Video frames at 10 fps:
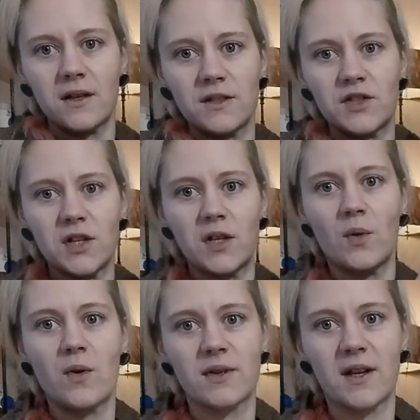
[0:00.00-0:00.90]
She
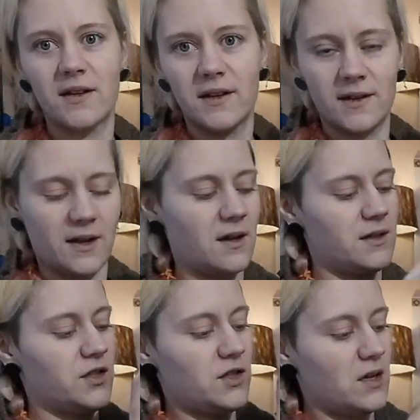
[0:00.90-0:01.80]
ordered a
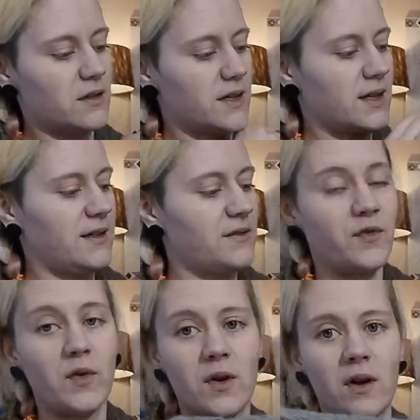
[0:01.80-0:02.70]
John kit
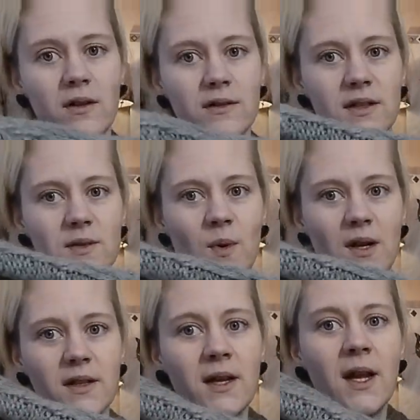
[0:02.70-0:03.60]
for this
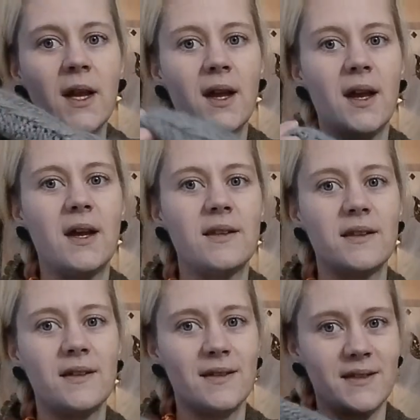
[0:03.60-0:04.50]
one,
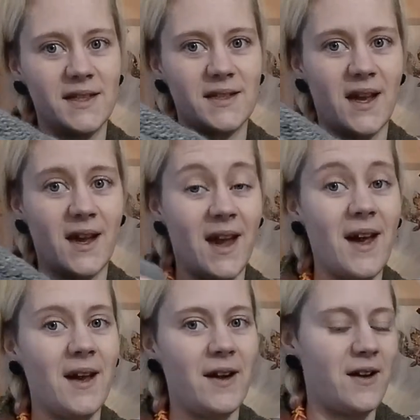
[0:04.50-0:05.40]
and this I
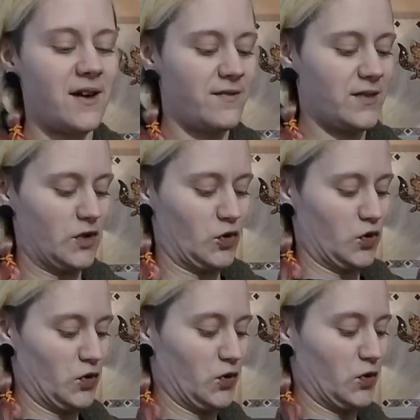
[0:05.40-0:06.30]
have
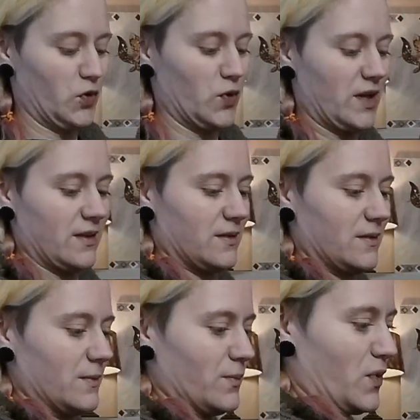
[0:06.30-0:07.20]
to
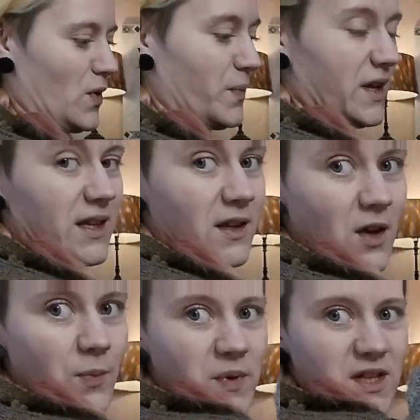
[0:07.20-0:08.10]
pop in
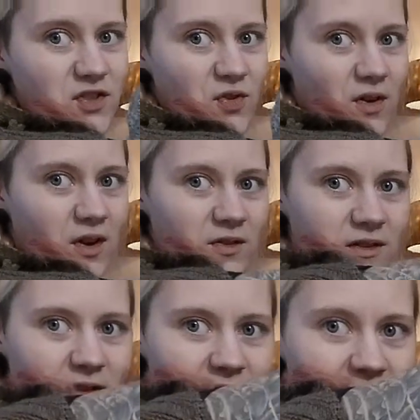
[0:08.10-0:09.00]
a picture on.
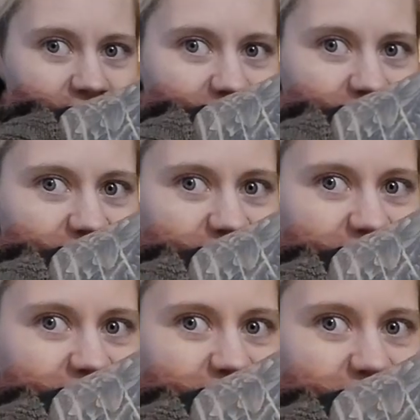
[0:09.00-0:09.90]
This
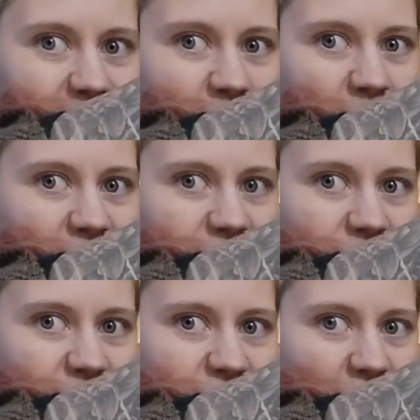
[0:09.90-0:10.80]
is so hard
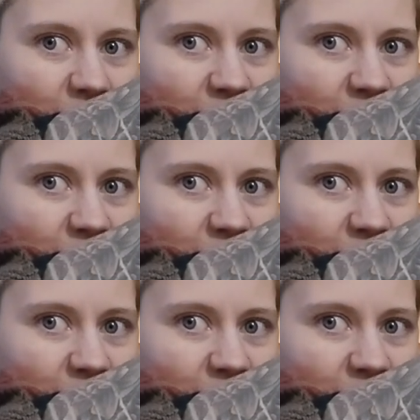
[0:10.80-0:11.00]
to show.